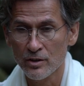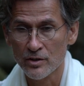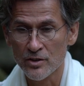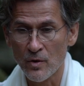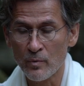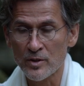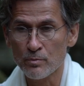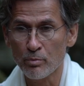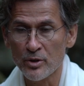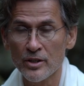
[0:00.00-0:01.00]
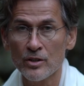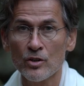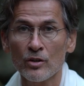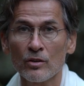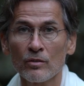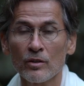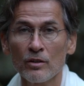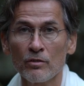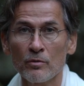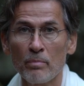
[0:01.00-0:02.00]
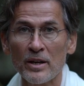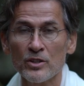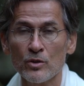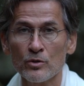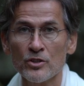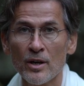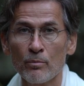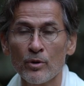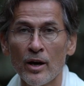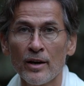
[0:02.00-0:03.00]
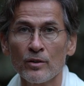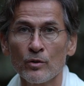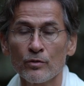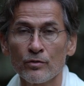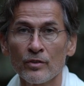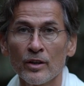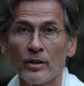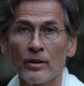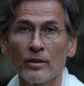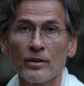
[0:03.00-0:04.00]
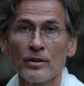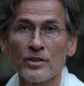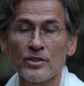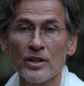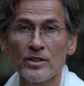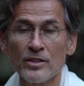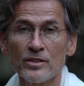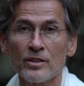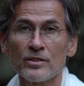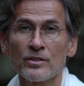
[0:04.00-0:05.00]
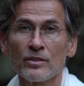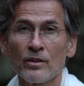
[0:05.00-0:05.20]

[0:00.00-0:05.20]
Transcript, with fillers: someone's prediction, even based on some kind of statistics,